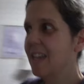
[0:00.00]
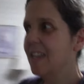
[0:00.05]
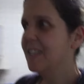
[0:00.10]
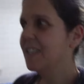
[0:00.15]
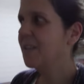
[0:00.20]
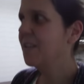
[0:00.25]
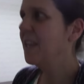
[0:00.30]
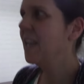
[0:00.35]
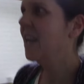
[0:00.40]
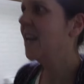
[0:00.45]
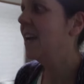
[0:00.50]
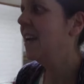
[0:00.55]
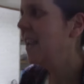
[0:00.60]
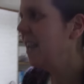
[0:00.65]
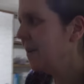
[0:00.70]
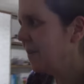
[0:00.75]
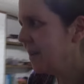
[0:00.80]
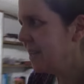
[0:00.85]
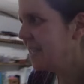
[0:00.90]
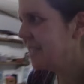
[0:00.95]
So yeah,
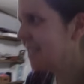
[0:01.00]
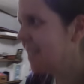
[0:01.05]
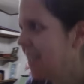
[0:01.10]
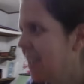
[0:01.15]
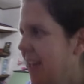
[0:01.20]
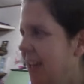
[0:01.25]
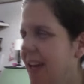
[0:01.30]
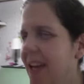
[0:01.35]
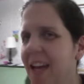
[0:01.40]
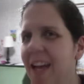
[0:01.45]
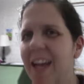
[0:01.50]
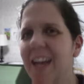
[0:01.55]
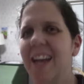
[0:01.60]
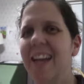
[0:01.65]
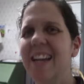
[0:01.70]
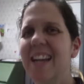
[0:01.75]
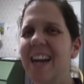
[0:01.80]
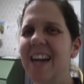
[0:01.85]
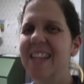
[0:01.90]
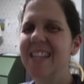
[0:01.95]
anyways, I
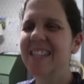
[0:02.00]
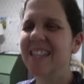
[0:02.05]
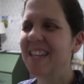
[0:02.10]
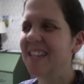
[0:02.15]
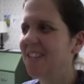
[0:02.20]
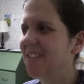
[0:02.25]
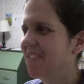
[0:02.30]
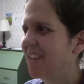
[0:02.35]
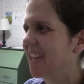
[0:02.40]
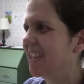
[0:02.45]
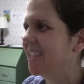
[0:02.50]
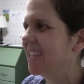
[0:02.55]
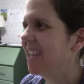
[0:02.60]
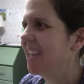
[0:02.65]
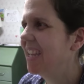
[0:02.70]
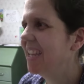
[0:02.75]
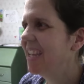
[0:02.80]
got sidetracked.